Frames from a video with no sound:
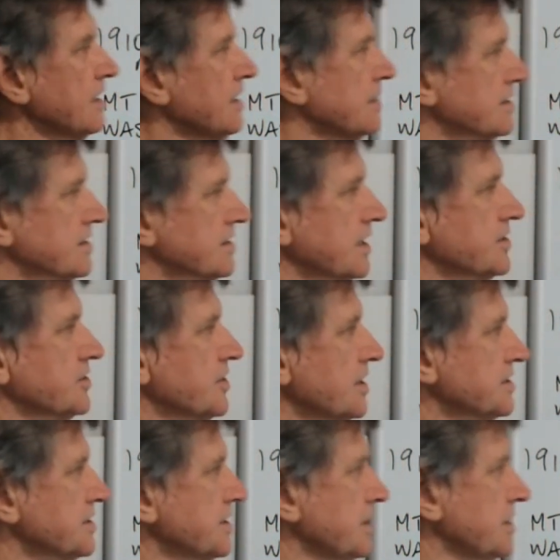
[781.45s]
such
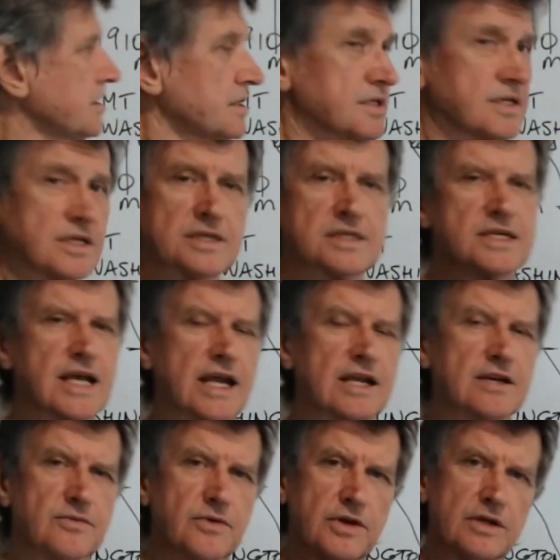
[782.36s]
as in
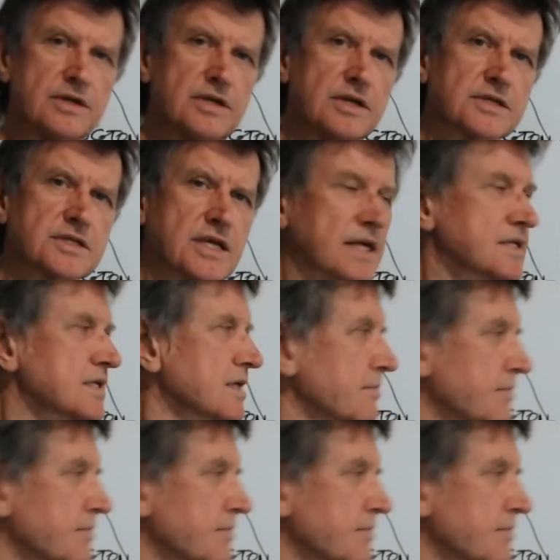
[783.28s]
dissect. When you dissect something